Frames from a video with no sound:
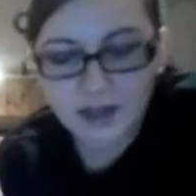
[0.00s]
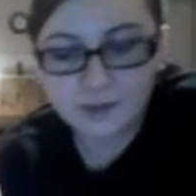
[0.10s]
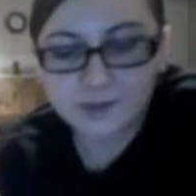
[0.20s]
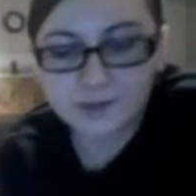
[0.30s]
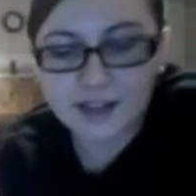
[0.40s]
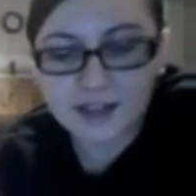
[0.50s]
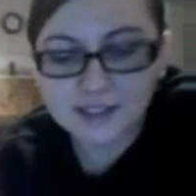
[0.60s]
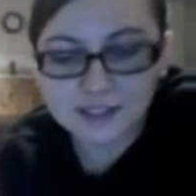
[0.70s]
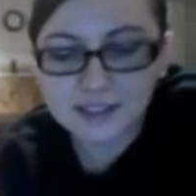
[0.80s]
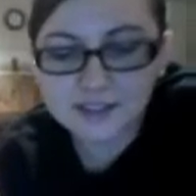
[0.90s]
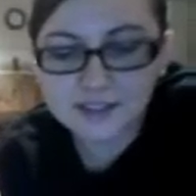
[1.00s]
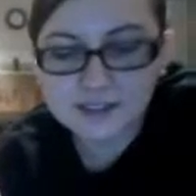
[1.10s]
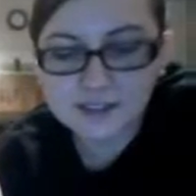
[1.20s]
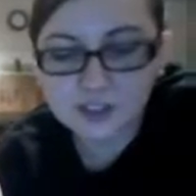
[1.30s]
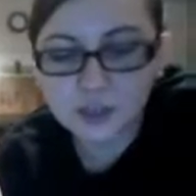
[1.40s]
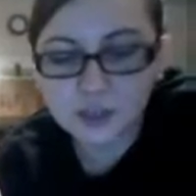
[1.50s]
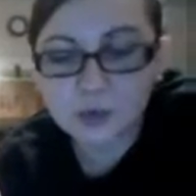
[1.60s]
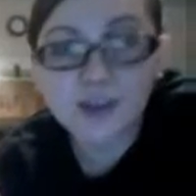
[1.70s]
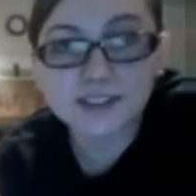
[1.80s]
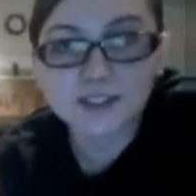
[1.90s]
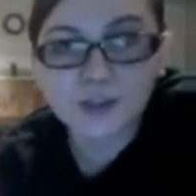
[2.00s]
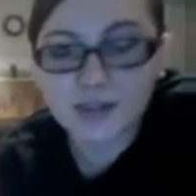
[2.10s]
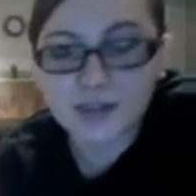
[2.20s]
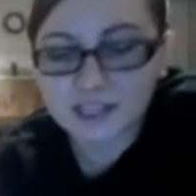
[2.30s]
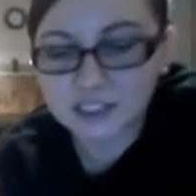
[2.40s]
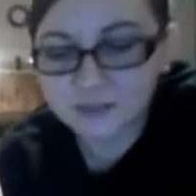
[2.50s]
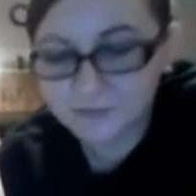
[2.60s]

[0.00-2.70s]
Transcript: Next is 2-point discrimination.